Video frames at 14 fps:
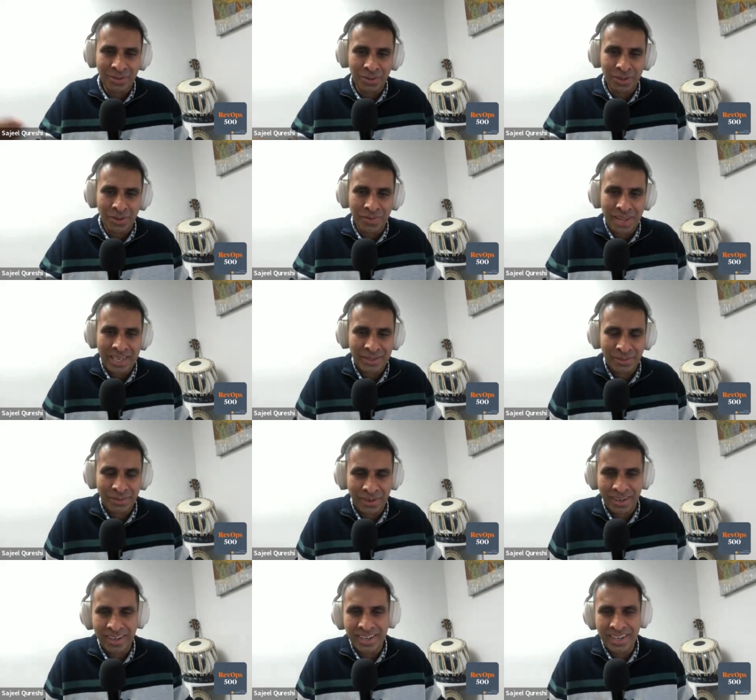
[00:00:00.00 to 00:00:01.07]
So thanks
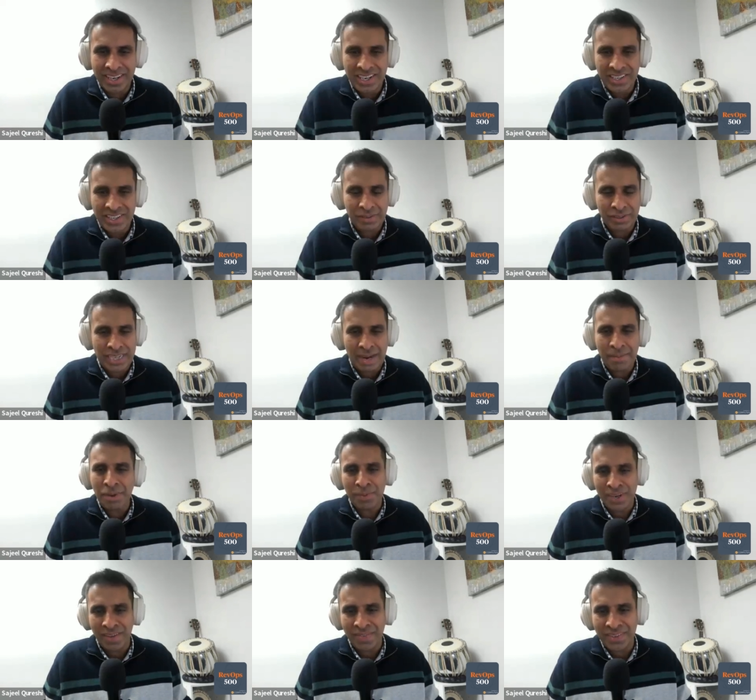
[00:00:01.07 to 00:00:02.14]
for jamming
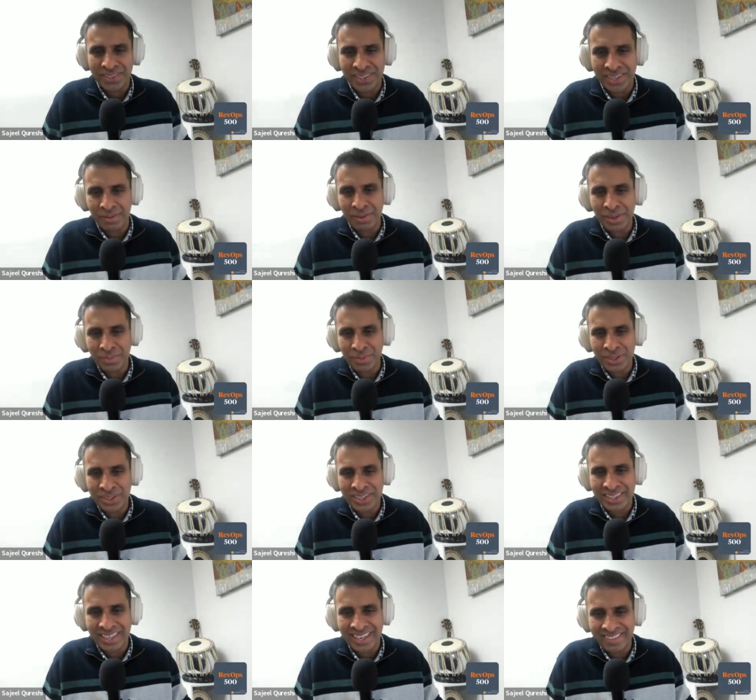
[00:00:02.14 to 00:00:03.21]
with me on this today. I really
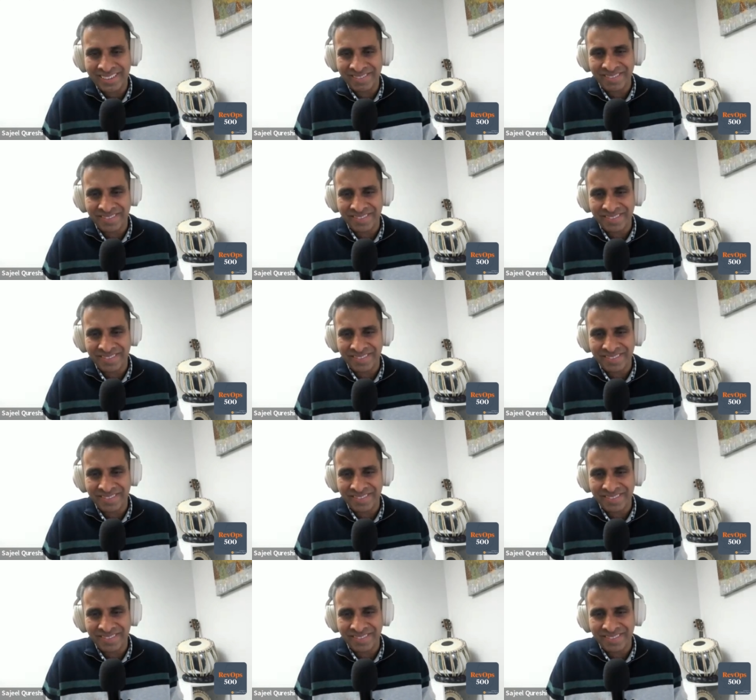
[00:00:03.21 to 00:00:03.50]
appreciate that.